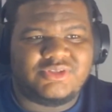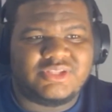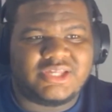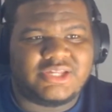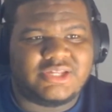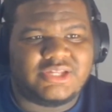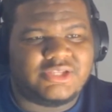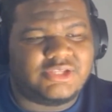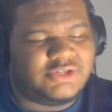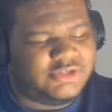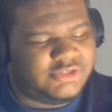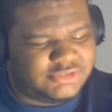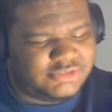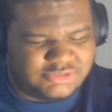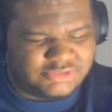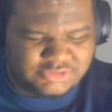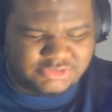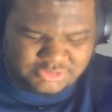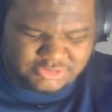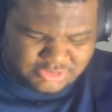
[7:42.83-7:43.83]

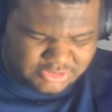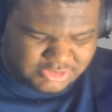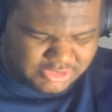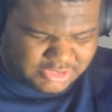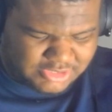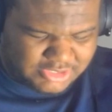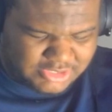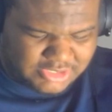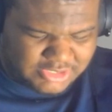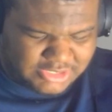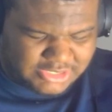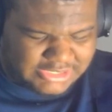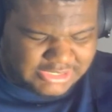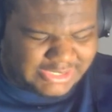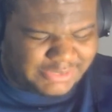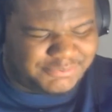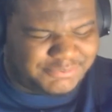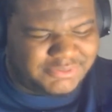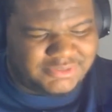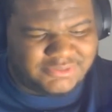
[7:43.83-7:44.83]
Like like
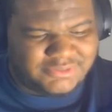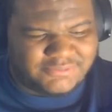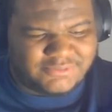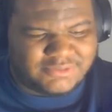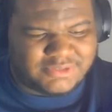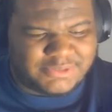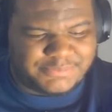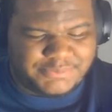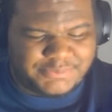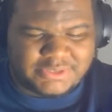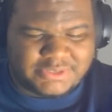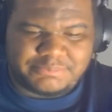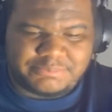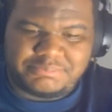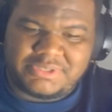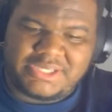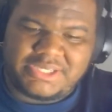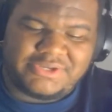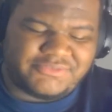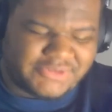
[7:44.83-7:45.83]
they put the they put the
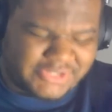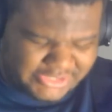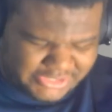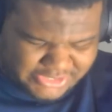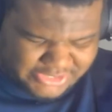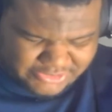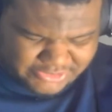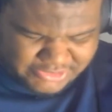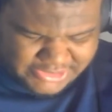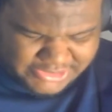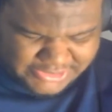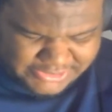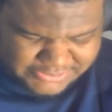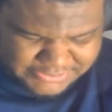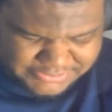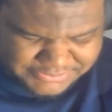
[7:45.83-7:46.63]
plate right there, right?